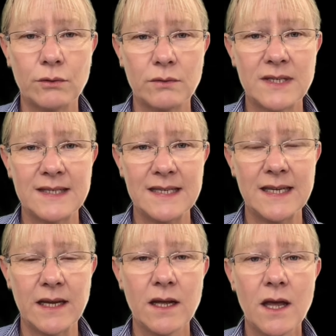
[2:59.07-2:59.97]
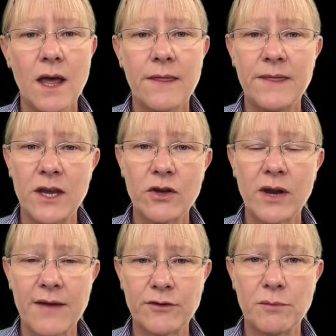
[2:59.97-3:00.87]
to sit here, then you're going to have
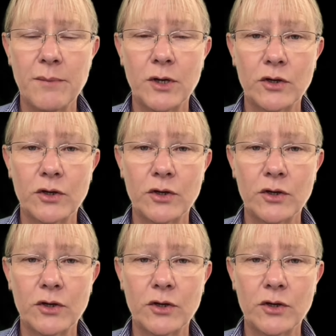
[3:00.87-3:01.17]
to remember you've got